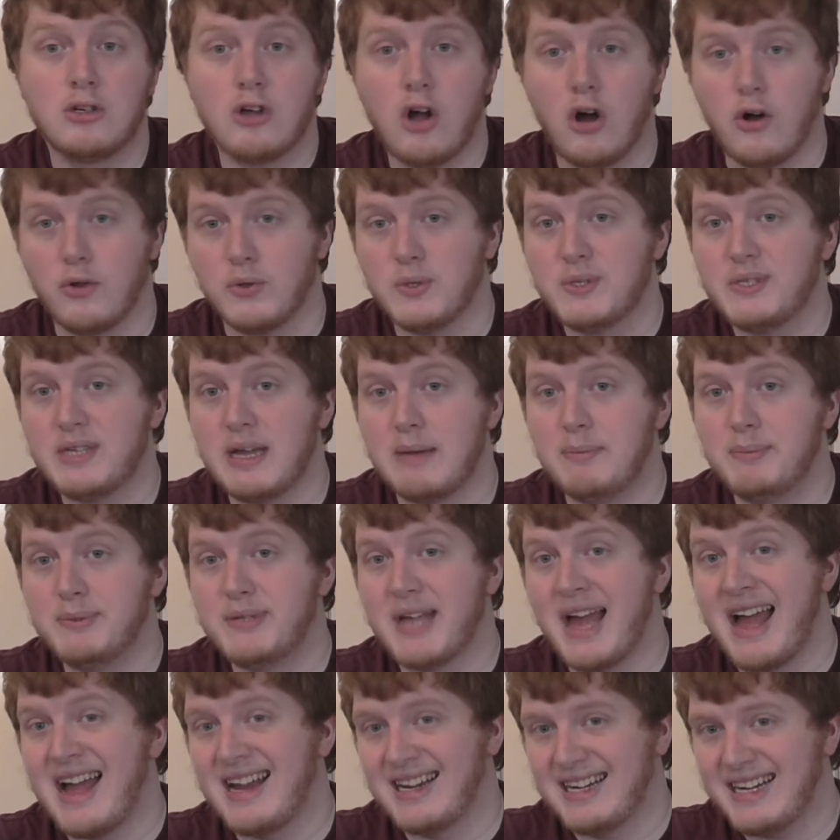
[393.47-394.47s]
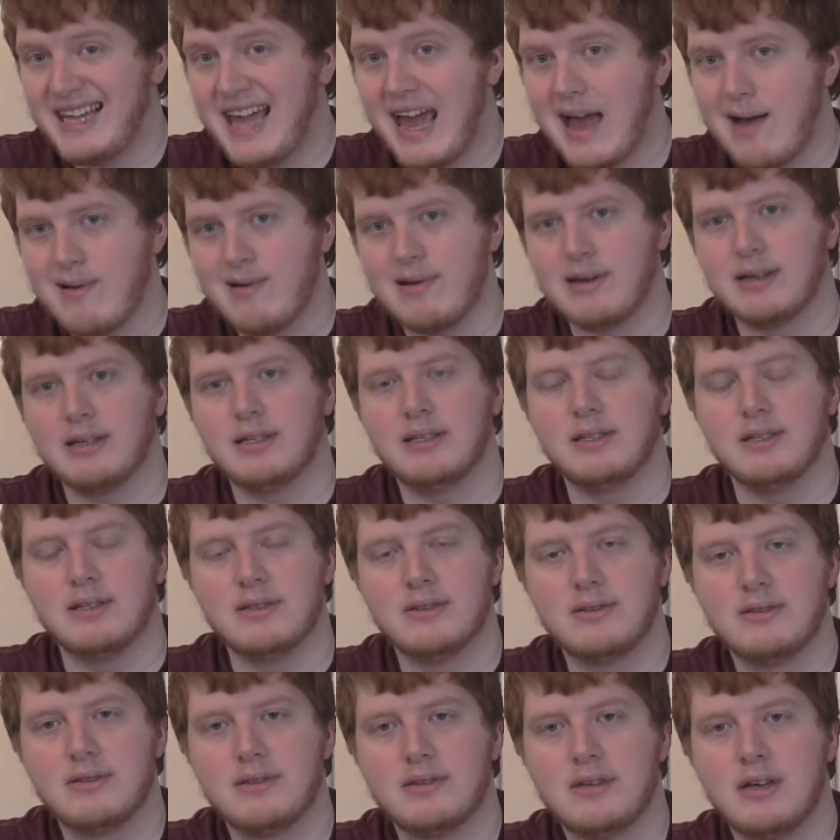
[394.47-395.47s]
concepts, and
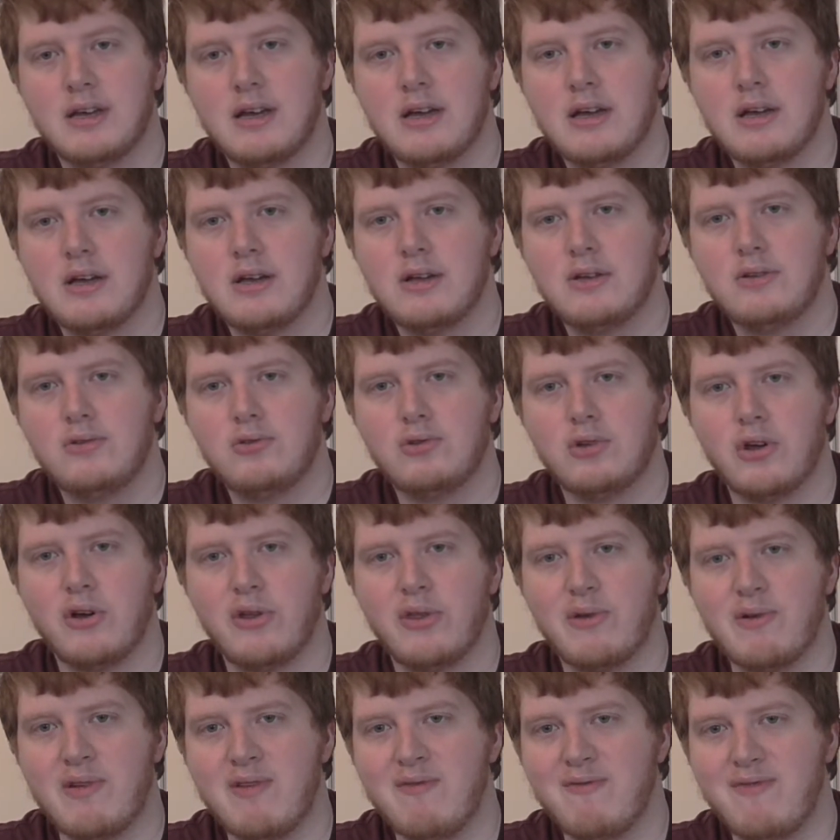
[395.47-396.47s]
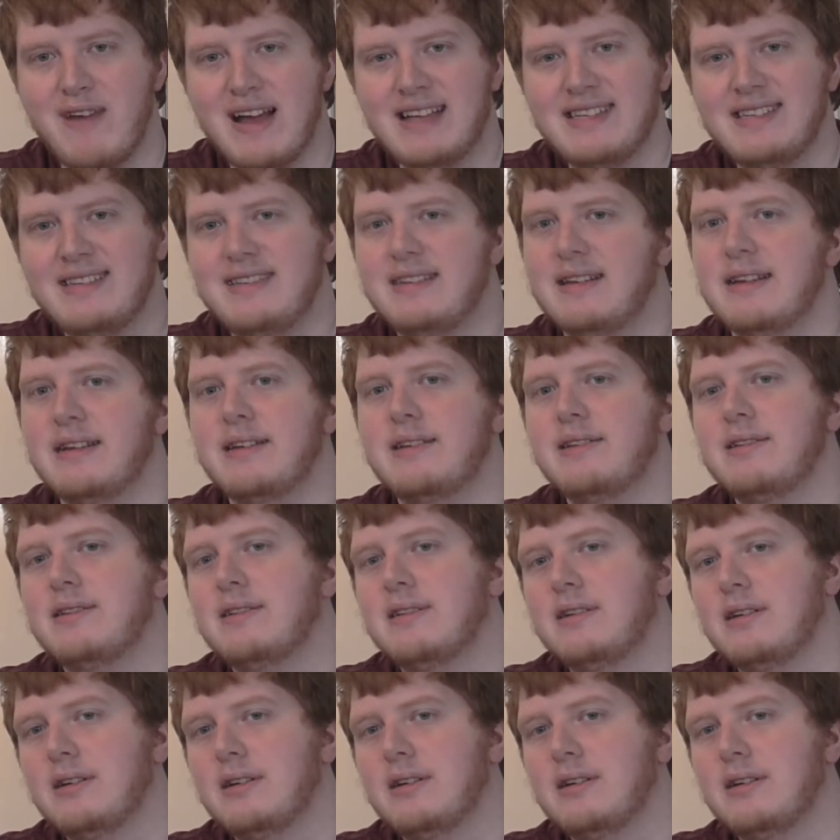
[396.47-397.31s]
characters so they're invested.